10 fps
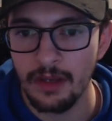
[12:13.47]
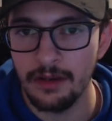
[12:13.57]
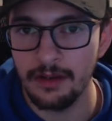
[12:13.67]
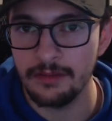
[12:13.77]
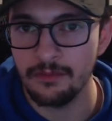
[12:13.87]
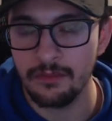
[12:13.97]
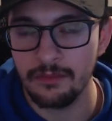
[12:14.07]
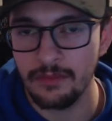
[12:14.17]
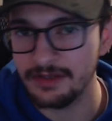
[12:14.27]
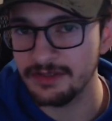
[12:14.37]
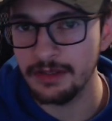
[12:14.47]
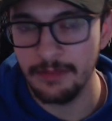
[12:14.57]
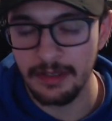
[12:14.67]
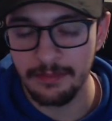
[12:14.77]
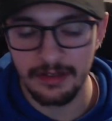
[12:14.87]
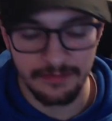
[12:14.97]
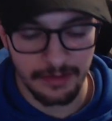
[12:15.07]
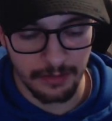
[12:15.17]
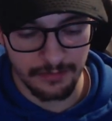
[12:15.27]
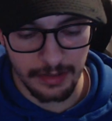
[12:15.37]
And like I said, the big
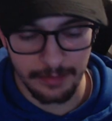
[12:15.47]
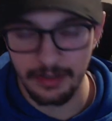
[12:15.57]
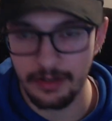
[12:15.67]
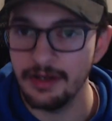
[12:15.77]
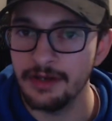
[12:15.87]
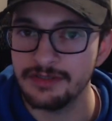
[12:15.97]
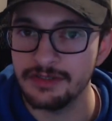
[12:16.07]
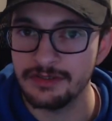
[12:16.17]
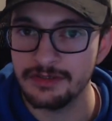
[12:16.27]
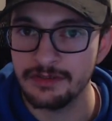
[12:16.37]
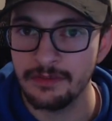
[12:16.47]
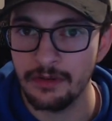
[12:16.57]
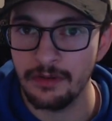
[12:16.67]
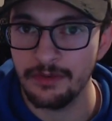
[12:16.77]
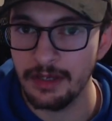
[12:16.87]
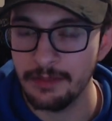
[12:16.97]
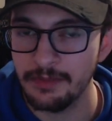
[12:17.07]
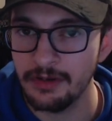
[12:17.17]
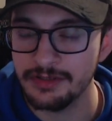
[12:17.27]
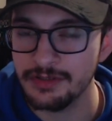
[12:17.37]
benefit over APRS is with
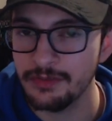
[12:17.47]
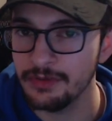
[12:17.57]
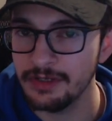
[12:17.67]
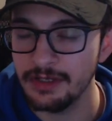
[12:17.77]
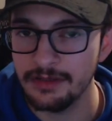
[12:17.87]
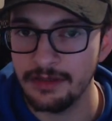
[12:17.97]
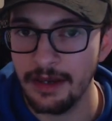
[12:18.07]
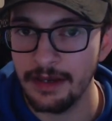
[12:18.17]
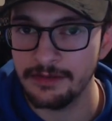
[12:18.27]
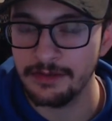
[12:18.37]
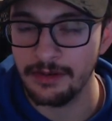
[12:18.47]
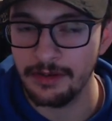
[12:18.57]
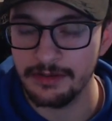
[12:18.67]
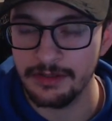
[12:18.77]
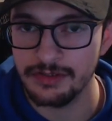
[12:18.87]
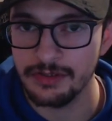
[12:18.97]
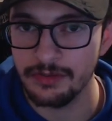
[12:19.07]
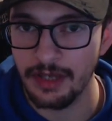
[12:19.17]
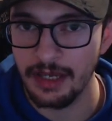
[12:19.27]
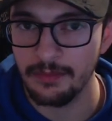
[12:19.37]
APRS, you really need that uh, digital
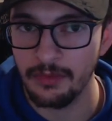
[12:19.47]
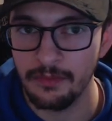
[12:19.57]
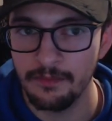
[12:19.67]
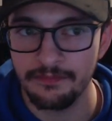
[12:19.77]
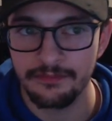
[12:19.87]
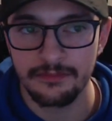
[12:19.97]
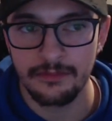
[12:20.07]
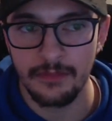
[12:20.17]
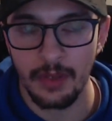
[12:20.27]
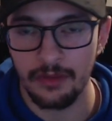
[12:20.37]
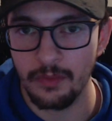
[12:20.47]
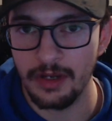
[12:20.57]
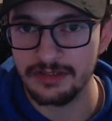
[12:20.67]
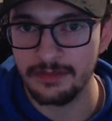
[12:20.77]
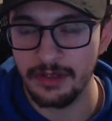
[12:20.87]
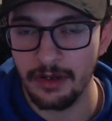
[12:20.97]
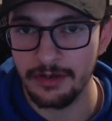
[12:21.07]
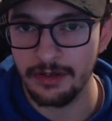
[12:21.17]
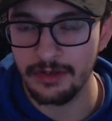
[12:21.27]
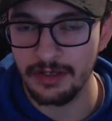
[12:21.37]
cable. Otherwise, some of the
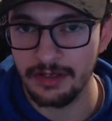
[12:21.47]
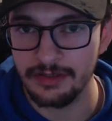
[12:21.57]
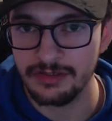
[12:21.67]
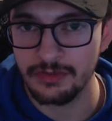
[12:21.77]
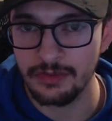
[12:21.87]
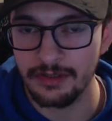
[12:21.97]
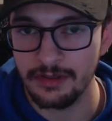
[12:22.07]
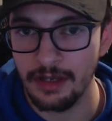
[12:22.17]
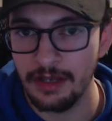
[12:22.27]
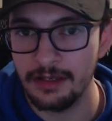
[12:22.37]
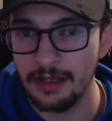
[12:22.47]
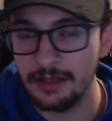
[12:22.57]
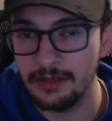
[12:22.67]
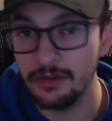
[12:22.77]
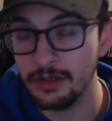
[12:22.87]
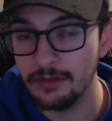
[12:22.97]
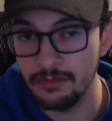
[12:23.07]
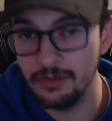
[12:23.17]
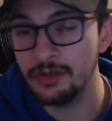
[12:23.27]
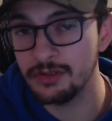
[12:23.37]
audio can get distorted. And and you can
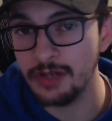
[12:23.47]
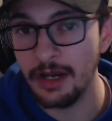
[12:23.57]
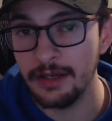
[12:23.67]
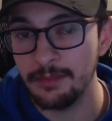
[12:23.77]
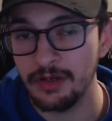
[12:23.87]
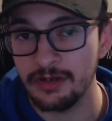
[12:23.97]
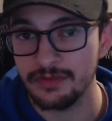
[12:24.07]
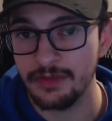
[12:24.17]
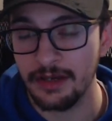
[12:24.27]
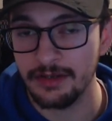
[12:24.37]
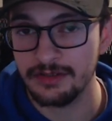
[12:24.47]
you could try APRS without it.